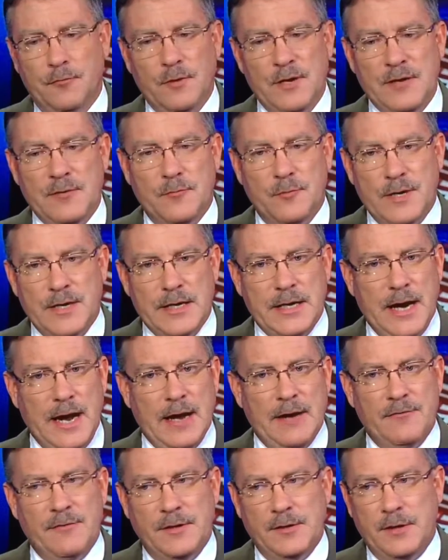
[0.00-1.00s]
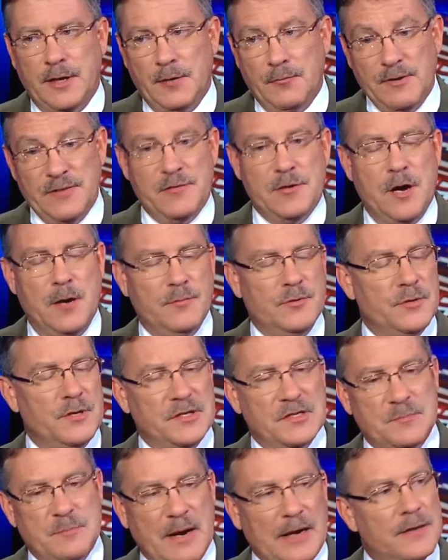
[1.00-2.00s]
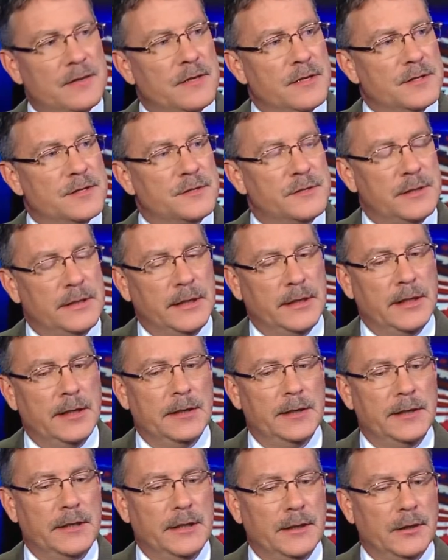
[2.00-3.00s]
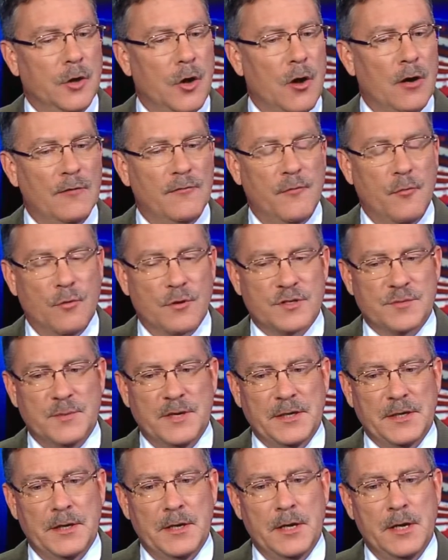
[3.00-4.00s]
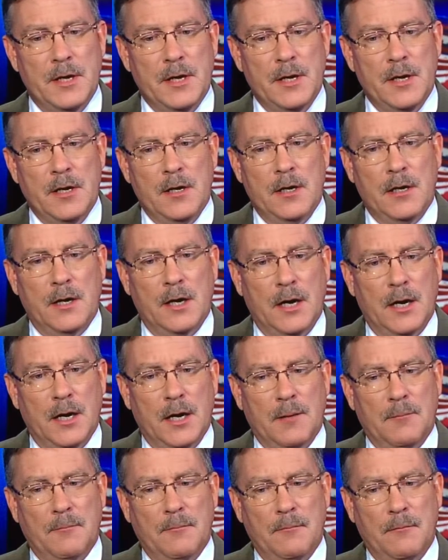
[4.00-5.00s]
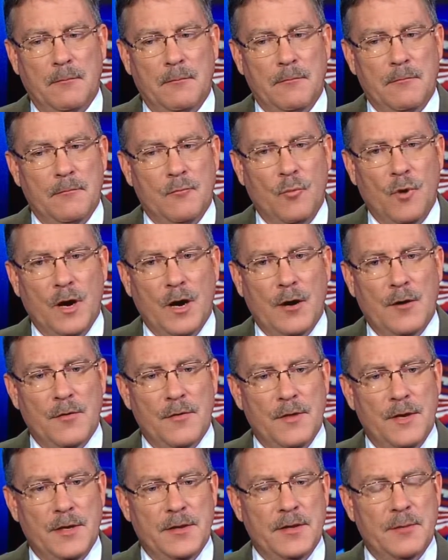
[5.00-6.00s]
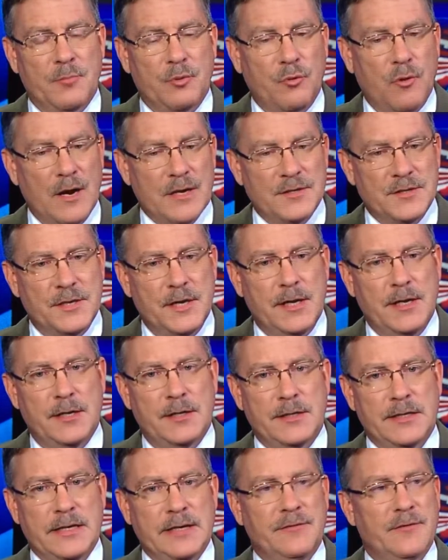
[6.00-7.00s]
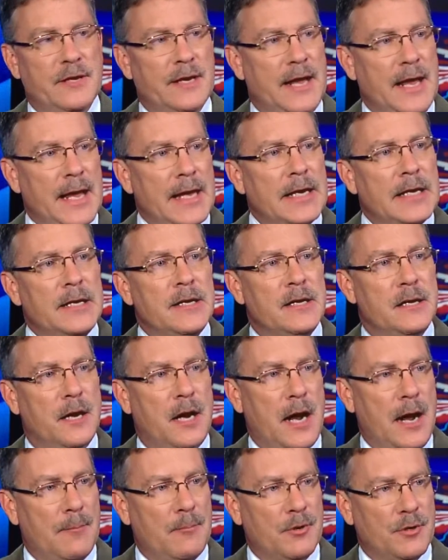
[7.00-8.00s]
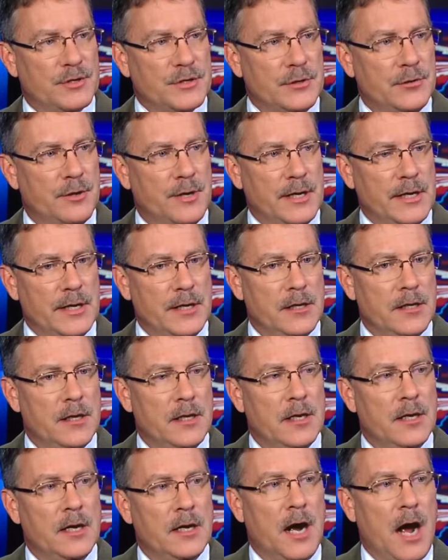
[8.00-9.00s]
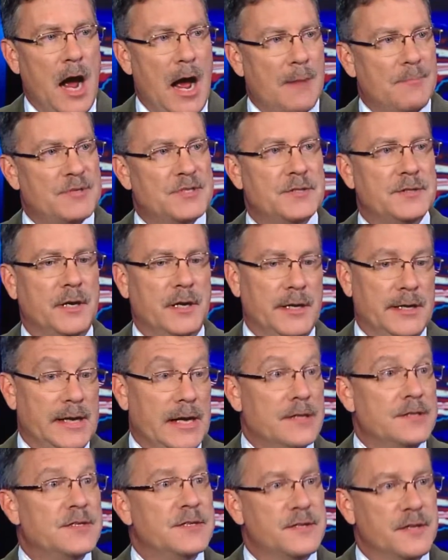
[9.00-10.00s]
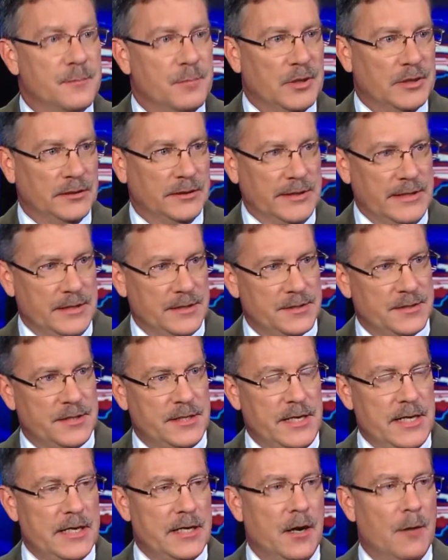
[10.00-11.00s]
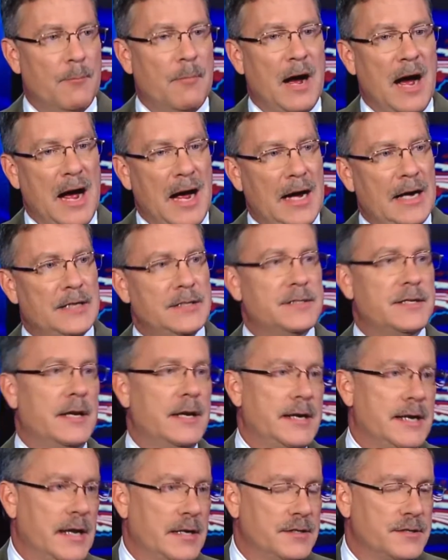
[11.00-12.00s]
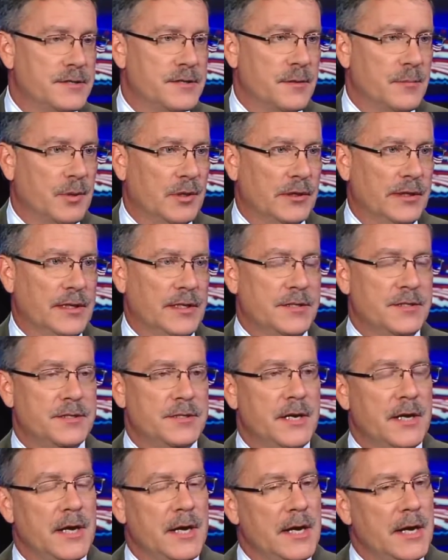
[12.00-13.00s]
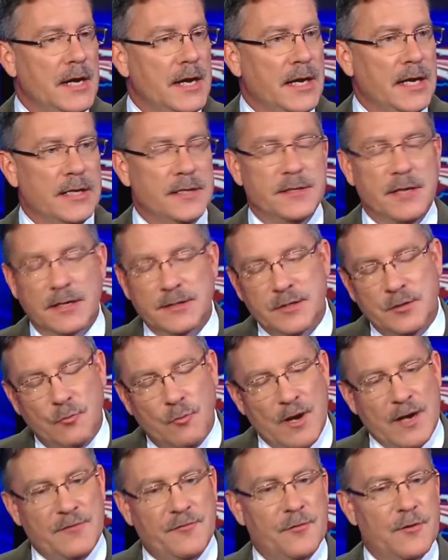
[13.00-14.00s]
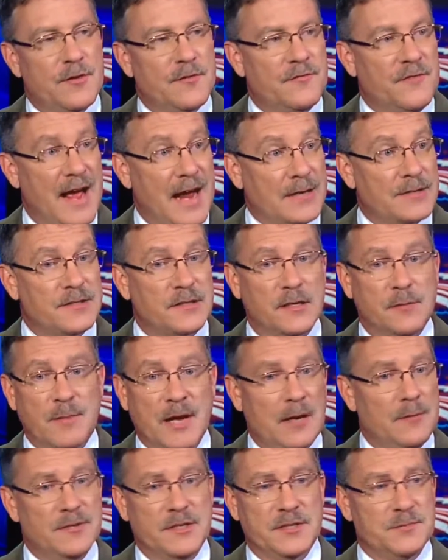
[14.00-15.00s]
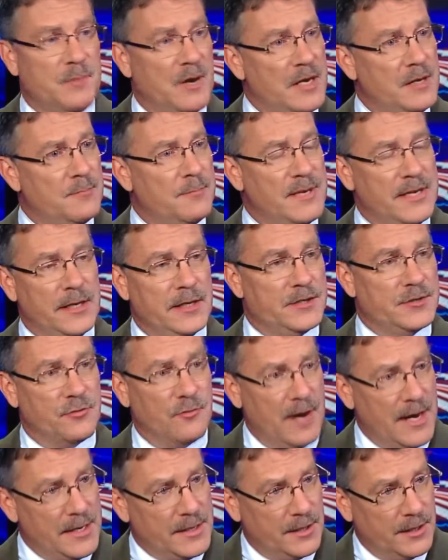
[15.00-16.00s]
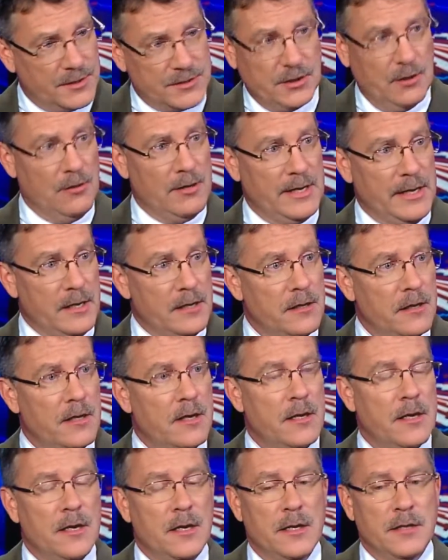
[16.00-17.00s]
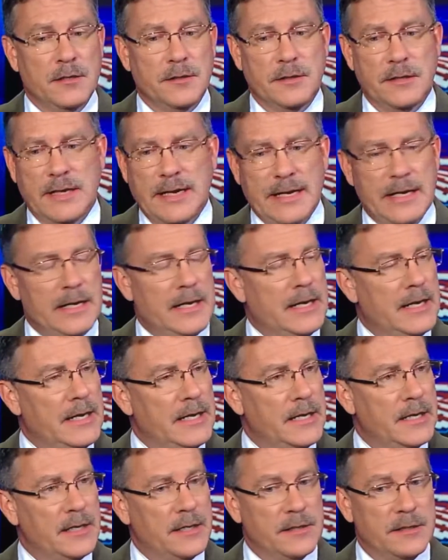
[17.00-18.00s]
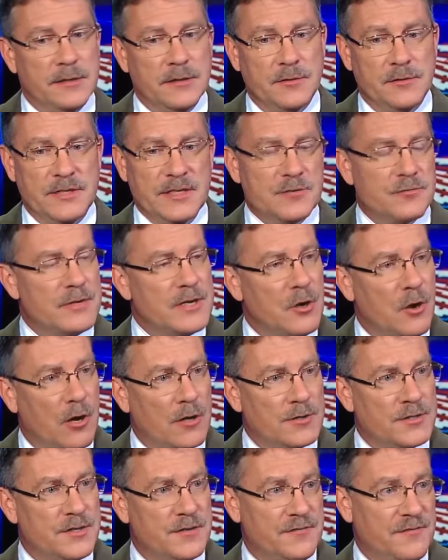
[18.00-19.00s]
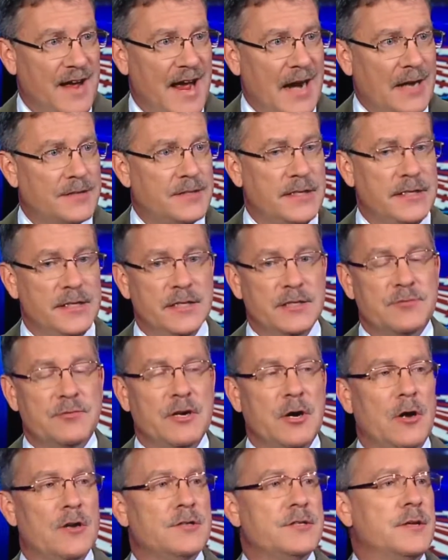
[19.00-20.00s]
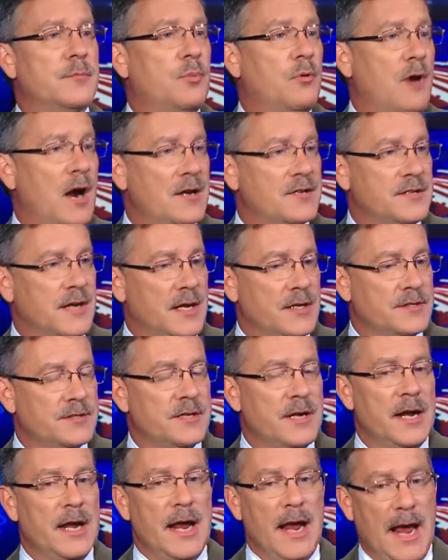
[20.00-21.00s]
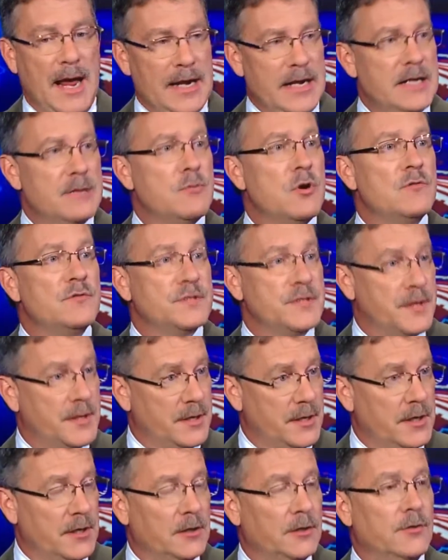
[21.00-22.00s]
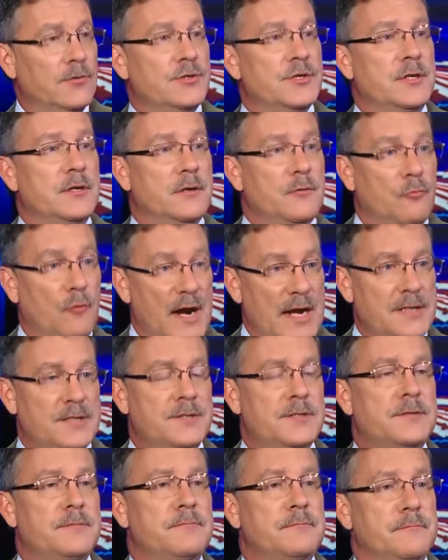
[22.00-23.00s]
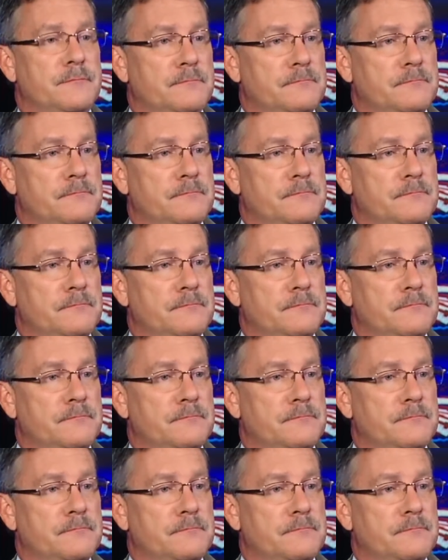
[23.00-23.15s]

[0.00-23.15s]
We have, and we've come to expect this in law enforcement, where the president, given any opportunity, opts against the police. He opines against the police. He doesn't wait for the facts to come out. Despite being a trained attorney, he disregards the facts, he disregards the process, and he moves to the conclusion, race.